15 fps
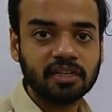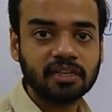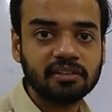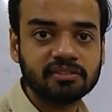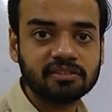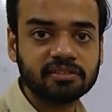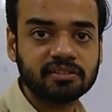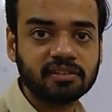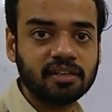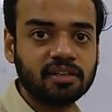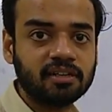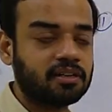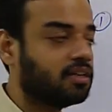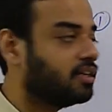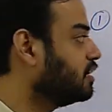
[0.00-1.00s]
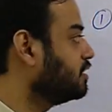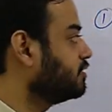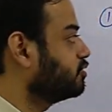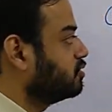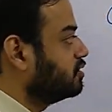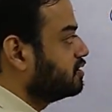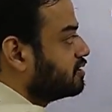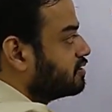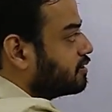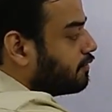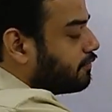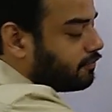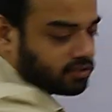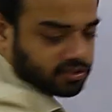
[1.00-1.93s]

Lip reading: Is this clear? So this is the